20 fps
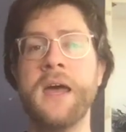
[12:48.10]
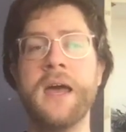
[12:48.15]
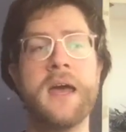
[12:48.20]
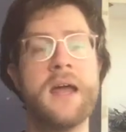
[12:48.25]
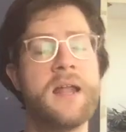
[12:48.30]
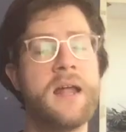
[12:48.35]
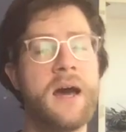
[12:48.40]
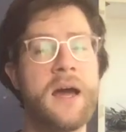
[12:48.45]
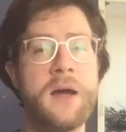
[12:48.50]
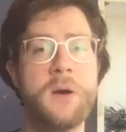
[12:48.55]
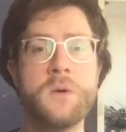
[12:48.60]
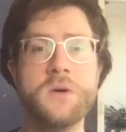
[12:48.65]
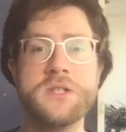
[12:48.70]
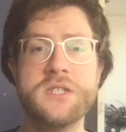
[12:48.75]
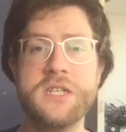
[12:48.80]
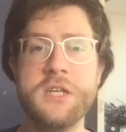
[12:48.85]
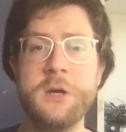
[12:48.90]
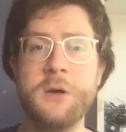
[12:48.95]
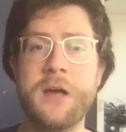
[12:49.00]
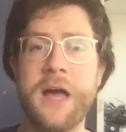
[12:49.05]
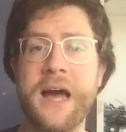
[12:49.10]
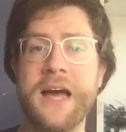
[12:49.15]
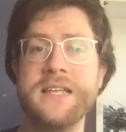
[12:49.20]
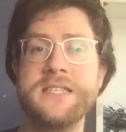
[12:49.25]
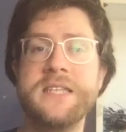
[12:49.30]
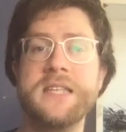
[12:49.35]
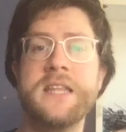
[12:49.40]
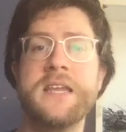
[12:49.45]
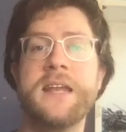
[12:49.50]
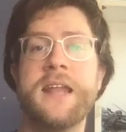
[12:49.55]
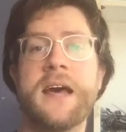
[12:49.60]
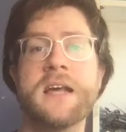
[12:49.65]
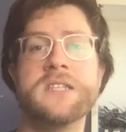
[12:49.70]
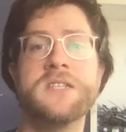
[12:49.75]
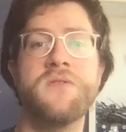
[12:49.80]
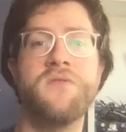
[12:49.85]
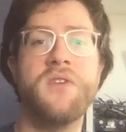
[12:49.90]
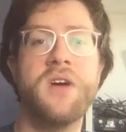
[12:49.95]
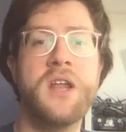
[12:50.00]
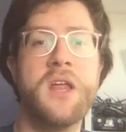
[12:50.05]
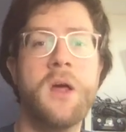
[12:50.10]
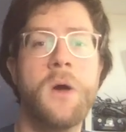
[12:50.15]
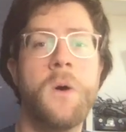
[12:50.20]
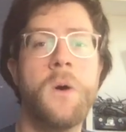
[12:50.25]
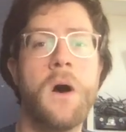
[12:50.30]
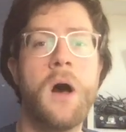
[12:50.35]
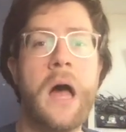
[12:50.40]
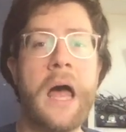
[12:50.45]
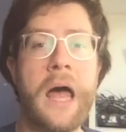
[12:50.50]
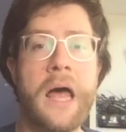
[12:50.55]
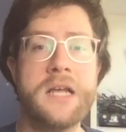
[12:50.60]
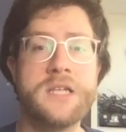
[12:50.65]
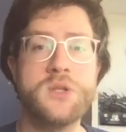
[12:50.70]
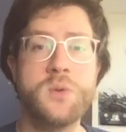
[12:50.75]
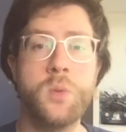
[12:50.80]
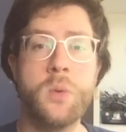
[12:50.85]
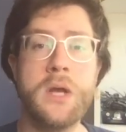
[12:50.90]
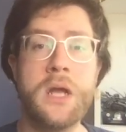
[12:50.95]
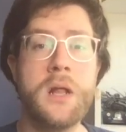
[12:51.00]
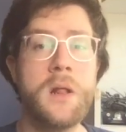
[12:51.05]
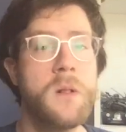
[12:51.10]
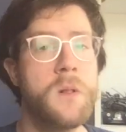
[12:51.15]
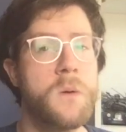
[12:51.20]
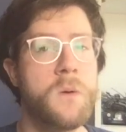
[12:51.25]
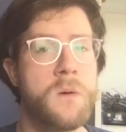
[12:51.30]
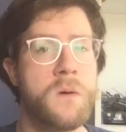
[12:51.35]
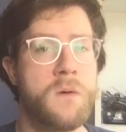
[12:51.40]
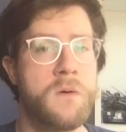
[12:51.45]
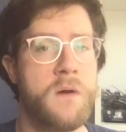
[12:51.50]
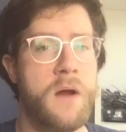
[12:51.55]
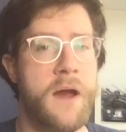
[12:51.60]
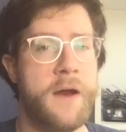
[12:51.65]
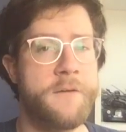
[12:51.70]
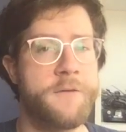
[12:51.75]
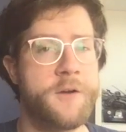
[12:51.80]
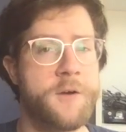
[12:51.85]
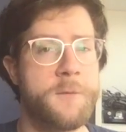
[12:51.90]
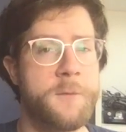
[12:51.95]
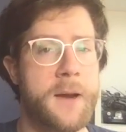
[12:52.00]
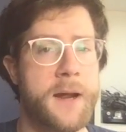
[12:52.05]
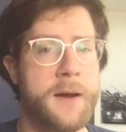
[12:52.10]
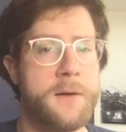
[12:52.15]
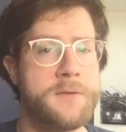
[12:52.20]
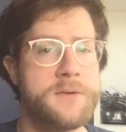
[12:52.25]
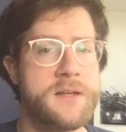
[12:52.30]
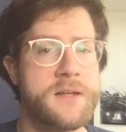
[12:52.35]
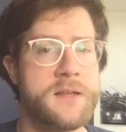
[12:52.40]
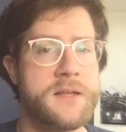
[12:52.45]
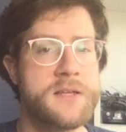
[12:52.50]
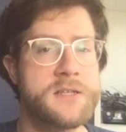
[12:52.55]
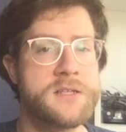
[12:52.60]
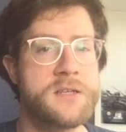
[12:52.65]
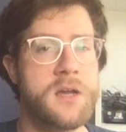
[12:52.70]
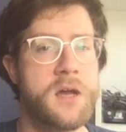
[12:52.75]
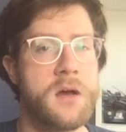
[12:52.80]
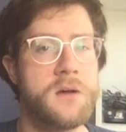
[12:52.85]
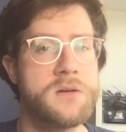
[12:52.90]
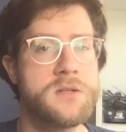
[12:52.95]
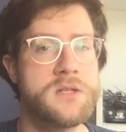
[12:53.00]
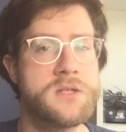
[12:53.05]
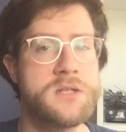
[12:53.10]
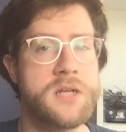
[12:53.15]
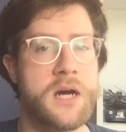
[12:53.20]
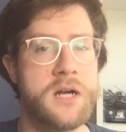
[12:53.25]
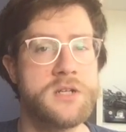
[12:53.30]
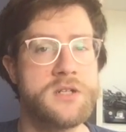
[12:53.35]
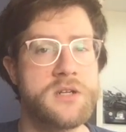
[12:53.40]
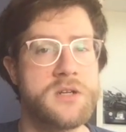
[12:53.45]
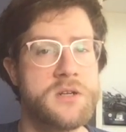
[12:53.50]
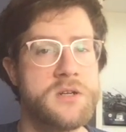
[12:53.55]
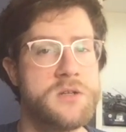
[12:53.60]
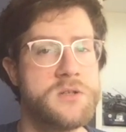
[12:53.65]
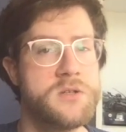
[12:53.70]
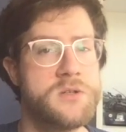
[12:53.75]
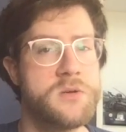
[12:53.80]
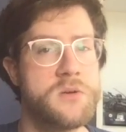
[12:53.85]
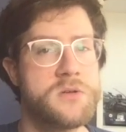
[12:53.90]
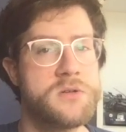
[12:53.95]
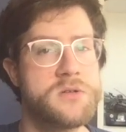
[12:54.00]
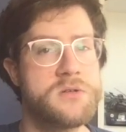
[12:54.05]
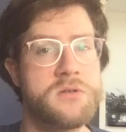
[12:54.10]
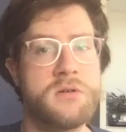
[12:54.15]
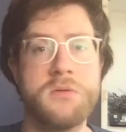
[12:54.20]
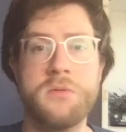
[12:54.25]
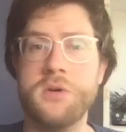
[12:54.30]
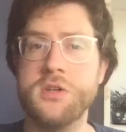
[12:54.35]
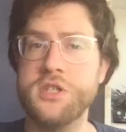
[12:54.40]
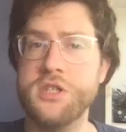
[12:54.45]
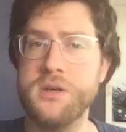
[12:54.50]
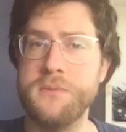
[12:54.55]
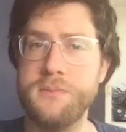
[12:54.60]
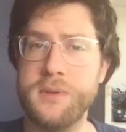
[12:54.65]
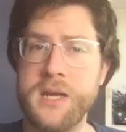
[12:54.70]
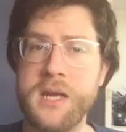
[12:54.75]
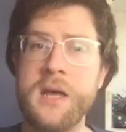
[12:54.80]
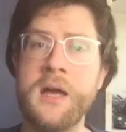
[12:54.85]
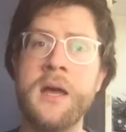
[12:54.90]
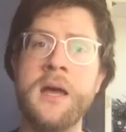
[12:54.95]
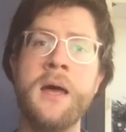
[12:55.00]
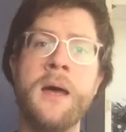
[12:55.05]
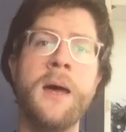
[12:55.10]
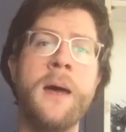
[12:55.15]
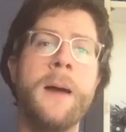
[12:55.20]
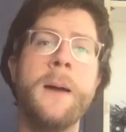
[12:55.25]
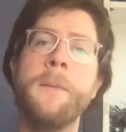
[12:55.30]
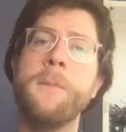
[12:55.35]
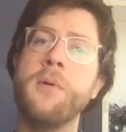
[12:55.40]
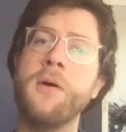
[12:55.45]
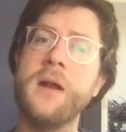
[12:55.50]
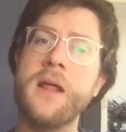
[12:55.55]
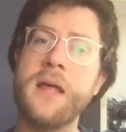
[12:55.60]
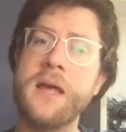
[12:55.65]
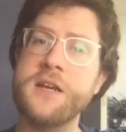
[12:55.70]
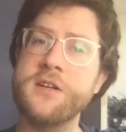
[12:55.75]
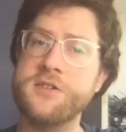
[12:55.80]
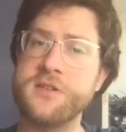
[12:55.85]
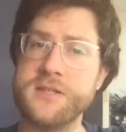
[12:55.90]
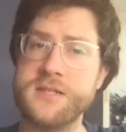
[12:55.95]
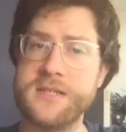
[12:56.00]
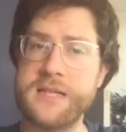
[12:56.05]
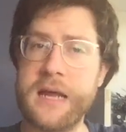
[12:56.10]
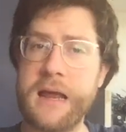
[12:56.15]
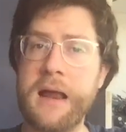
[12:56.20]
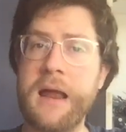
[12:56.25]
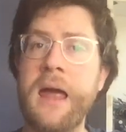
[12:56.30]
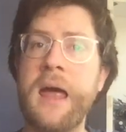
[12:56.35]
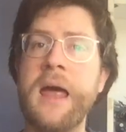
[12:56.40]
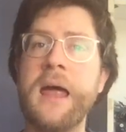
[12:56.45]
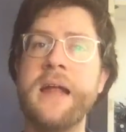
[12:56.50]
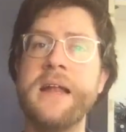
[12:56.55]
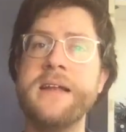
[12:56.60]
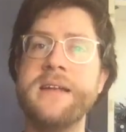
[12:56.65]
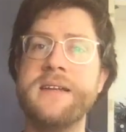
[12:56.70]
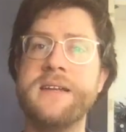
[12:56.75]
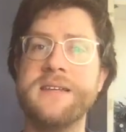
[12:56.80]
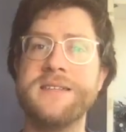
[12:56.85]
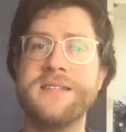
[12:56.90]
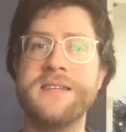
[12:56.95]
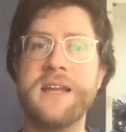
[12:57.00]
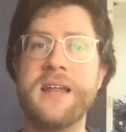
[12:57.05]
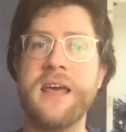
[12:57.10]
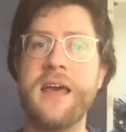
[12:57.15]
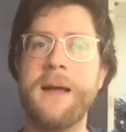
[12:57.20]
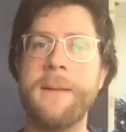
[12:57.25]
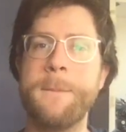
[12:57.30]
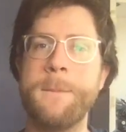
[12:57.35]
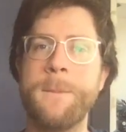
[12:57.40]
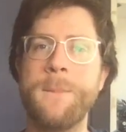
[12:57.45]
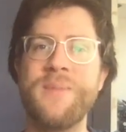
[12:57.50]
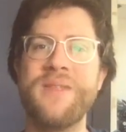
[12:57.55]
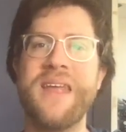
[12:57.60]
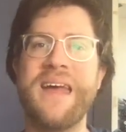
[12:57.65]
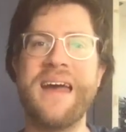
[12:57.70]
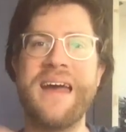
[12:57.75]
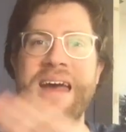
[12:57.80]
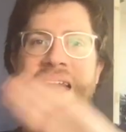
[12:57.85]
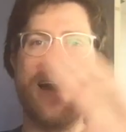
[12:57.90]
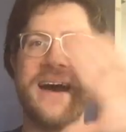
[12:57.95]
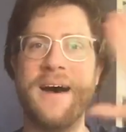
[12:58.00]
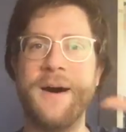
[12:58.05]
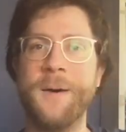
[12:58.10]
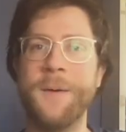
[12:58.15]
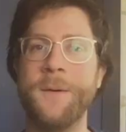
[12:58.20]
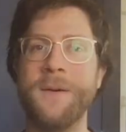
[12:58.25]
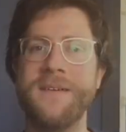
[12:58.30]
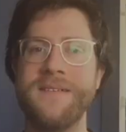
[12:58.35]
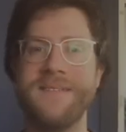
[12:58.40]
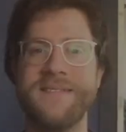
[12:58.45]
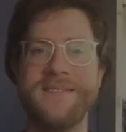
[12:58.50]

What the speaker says: And I will see you guys in the next video as we lorecraft around this Ghost Touch Sorcerer, which should be pretty interesting. This idiot, out.